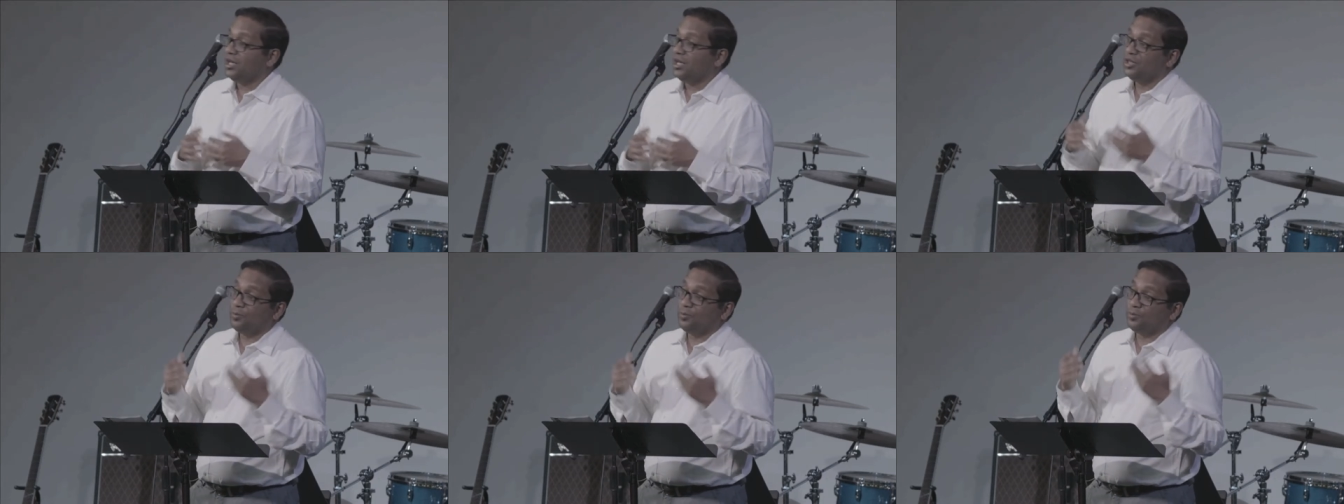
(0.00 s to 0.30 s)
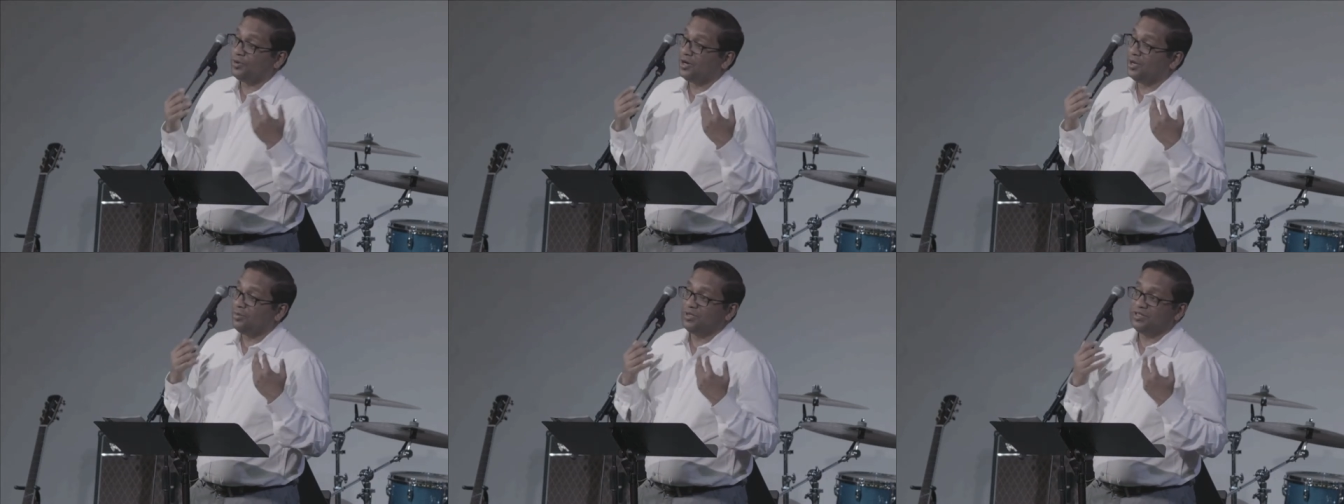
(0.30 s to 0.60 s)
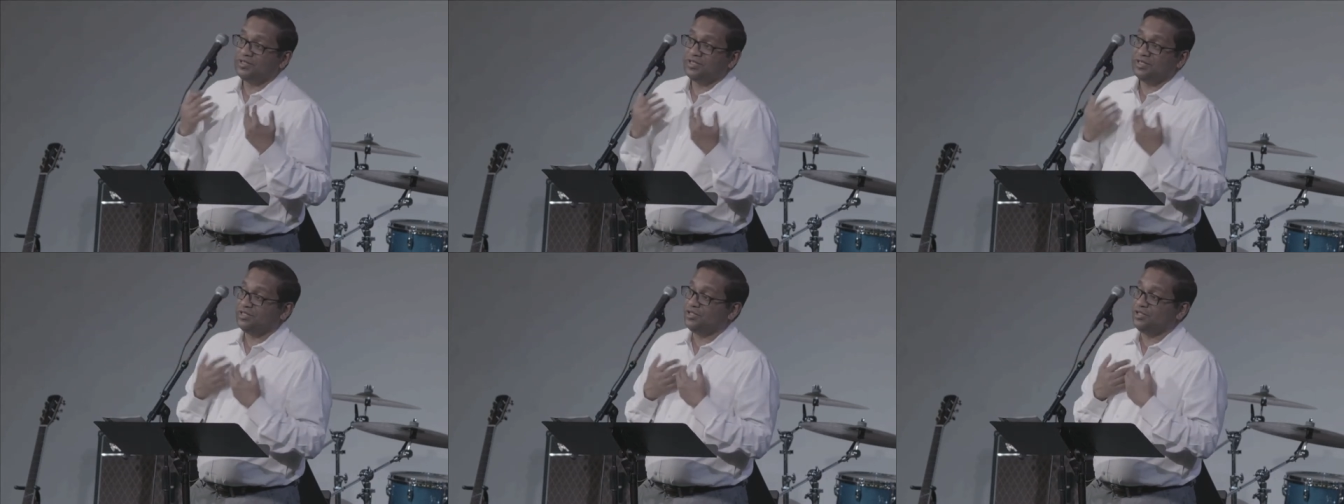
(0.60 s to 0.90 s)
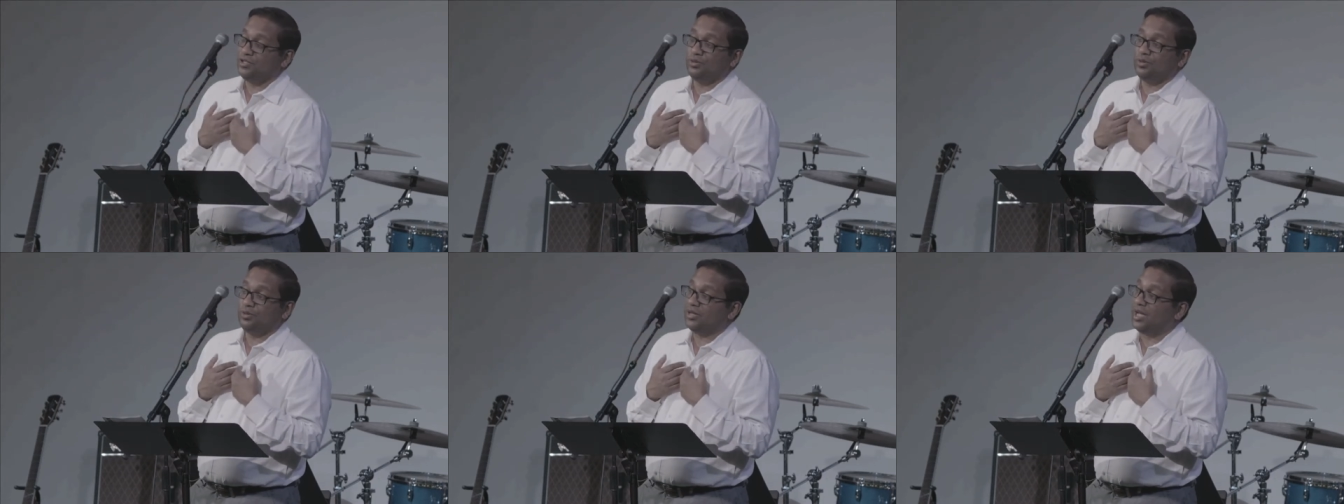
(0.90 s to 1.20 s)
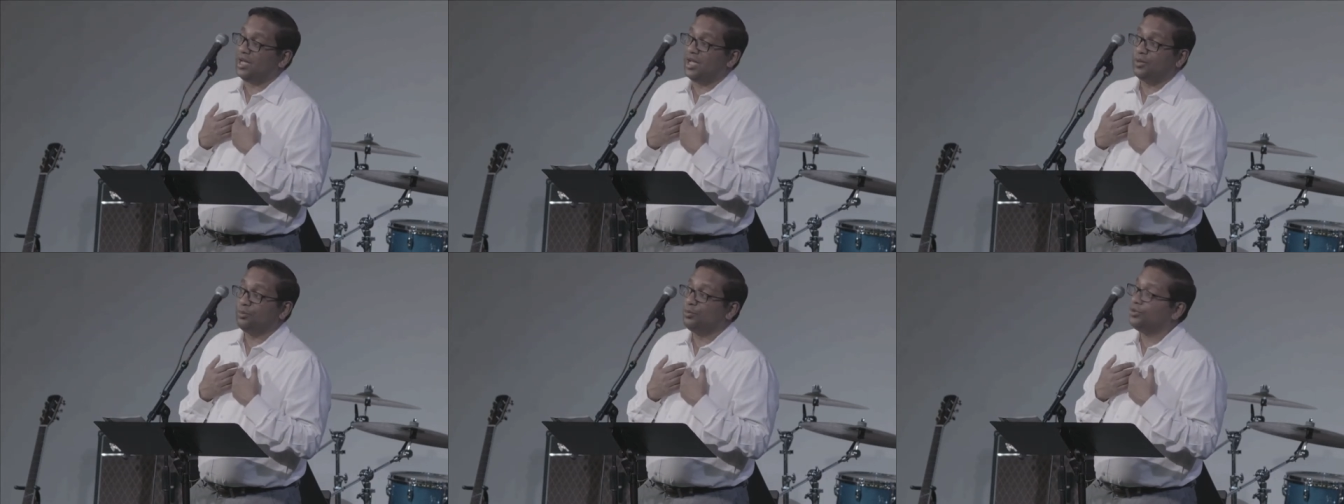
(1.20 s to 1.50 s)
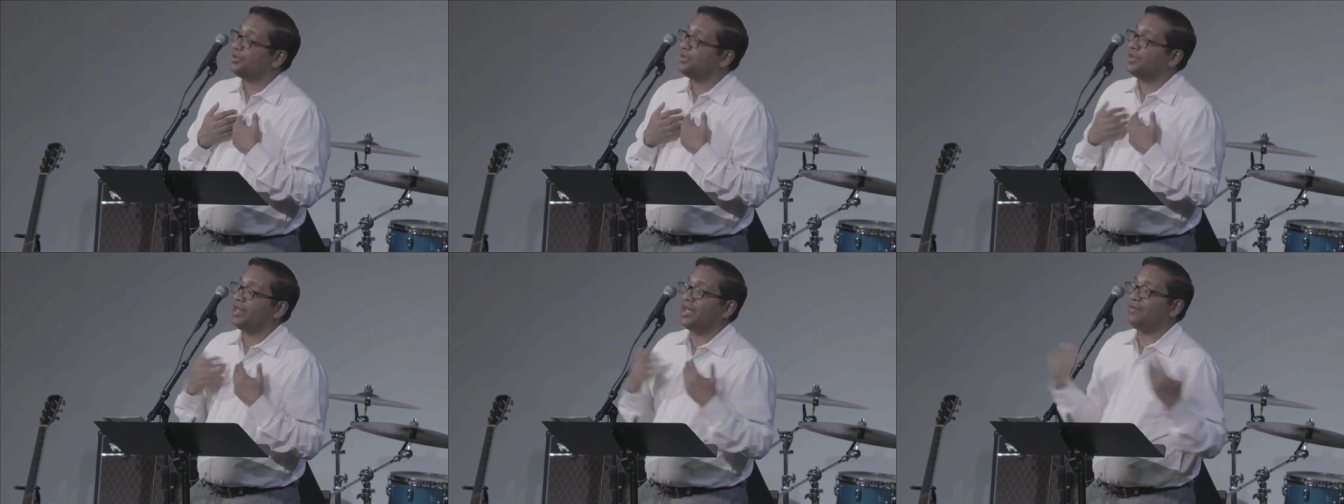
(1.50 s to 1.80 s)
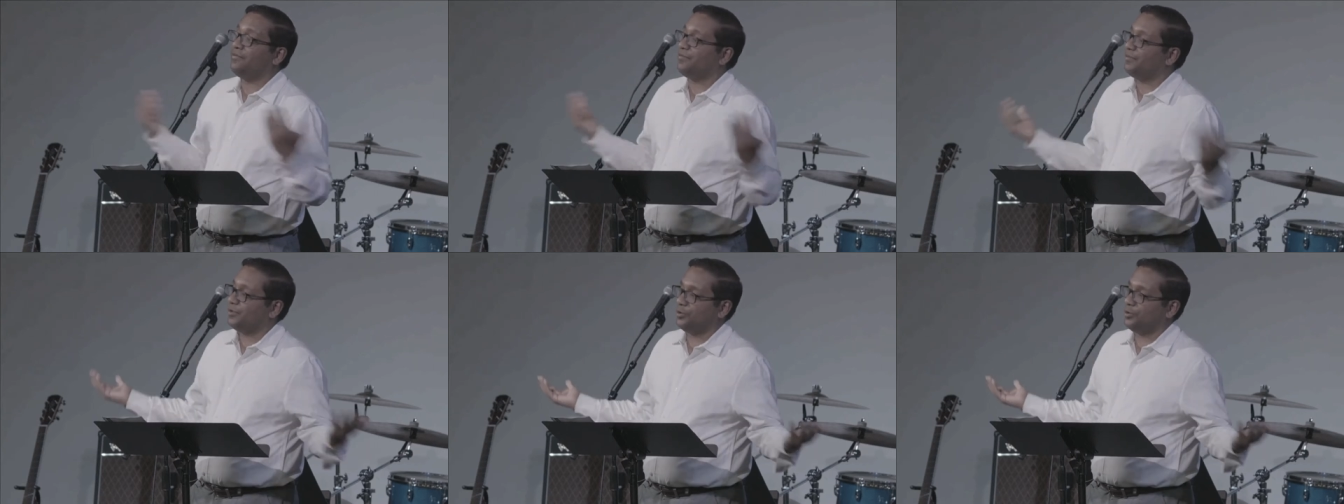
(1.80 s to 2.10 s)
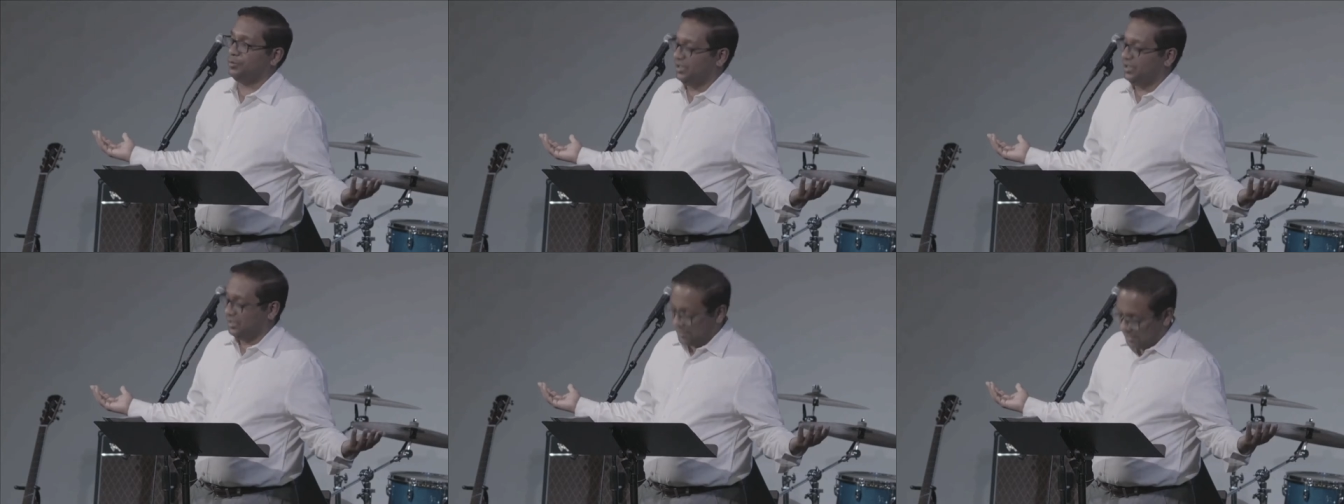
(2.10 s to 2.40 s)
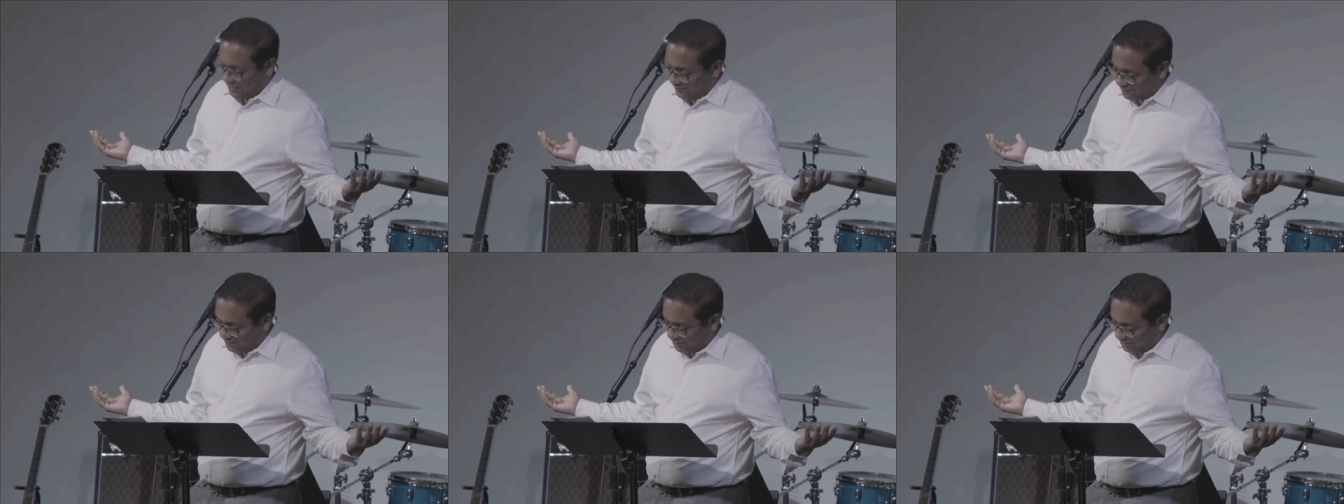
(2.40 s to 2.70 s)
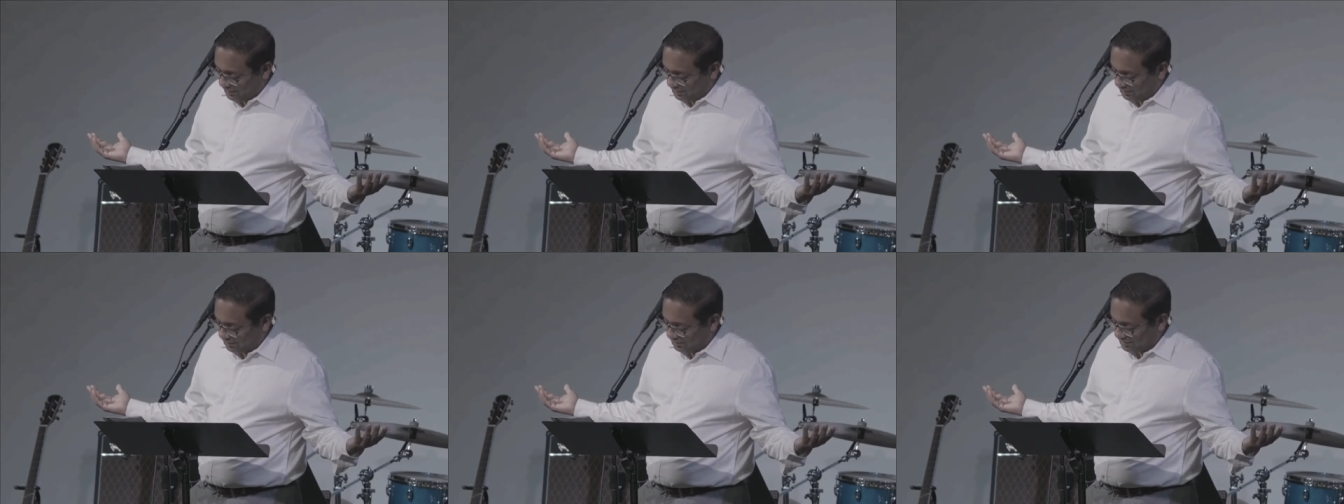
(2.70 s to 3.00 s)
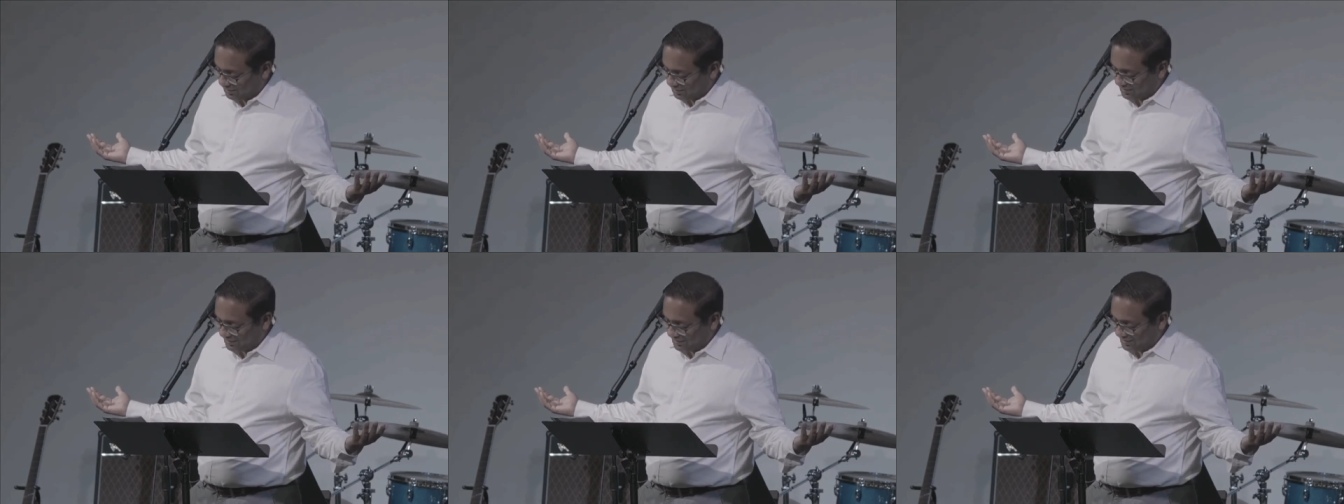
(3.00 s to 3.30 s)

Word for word: the promise is you and I will never be left alone.